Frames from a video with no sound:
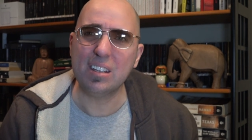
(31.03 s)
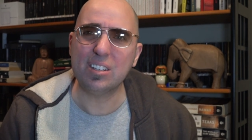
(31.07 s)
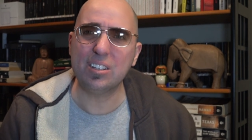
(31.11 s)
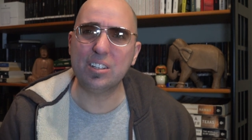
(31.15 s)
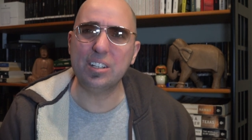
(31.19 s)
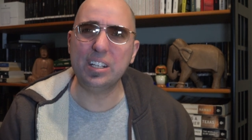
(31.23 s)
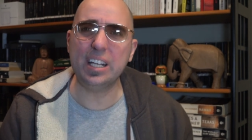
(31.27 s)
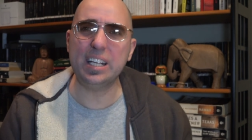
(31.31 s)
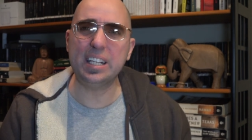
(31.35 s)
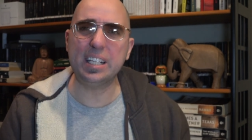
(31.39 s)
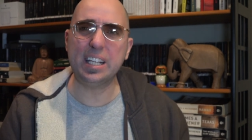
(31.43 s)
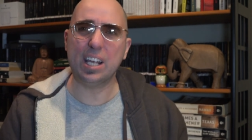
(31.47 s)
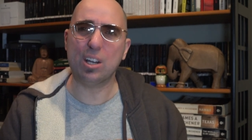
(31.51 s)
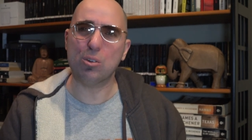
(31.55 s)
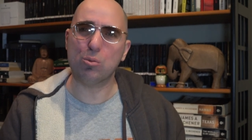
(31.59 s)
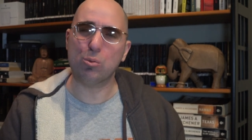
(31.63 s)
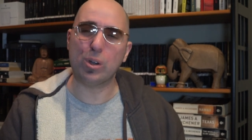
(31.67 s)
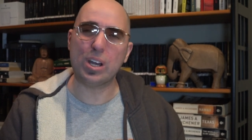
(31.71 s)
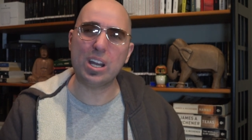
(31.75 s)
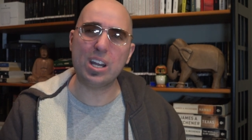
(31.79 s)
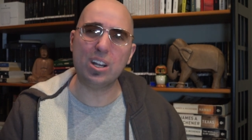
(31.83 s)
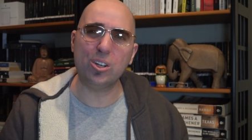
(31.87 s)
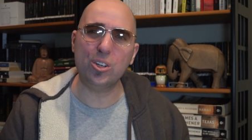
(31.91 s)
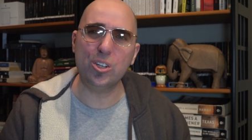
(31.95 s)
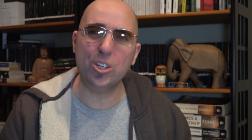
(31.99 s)
You need to get
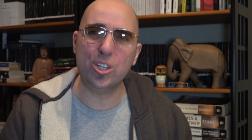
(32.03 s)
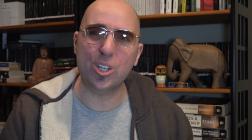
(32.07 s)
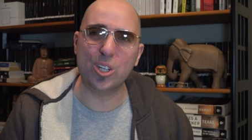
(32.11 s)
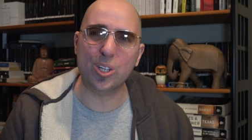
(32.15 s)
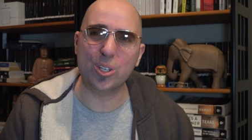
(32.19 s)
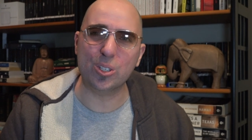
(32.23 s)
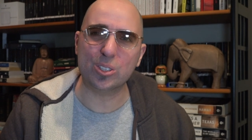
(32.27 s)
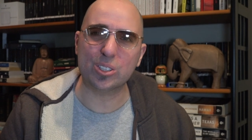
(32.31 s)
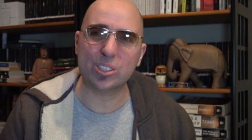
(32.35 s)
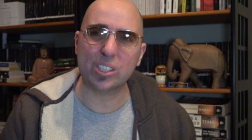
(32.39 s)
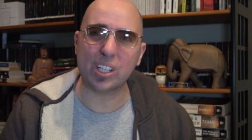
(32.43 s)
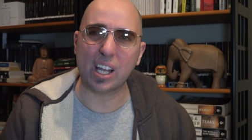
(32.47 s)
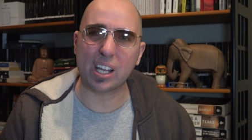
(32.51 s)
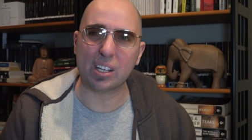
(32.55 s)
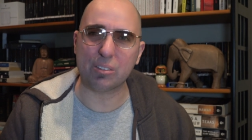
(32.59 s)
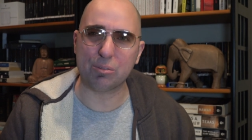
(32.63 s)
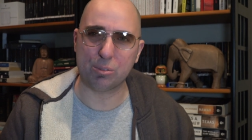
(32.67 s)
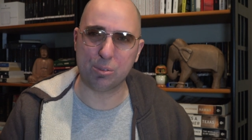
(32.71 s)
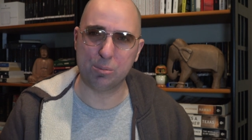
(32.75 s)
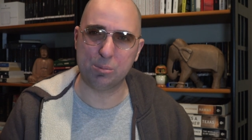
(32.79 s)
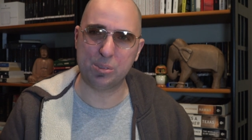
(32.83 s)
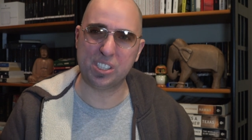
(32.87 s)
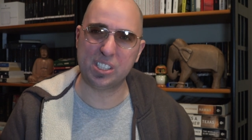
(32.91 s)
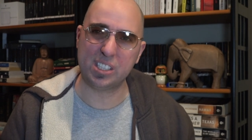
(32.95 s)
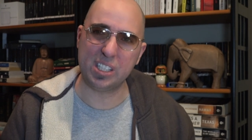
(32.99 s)
real news, like
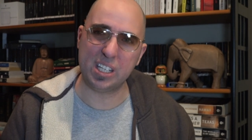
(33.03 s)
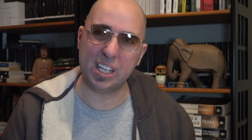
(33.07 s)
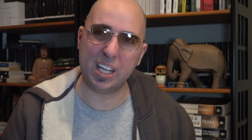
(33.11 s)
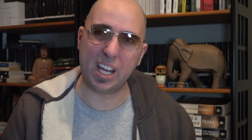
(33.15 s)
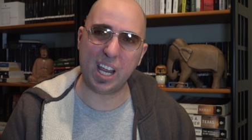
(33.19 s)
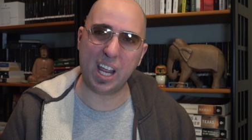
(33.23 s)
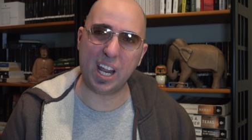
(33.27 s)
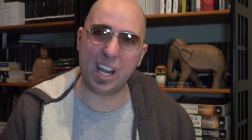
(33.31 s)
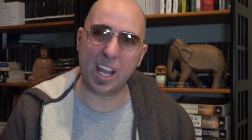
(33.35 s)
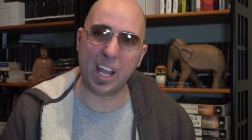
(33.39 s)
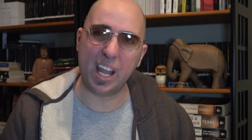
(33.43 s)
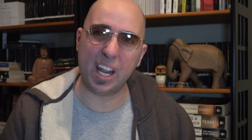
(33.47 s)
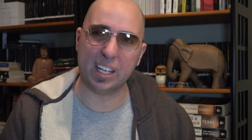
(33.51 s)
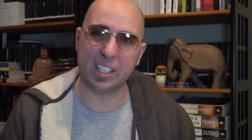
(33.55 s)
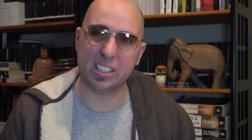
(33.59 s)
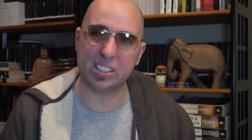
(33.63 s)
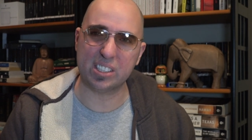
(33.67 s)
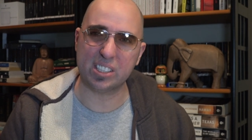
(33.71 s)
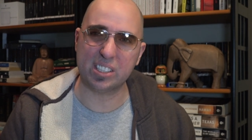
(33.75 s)
from CNN and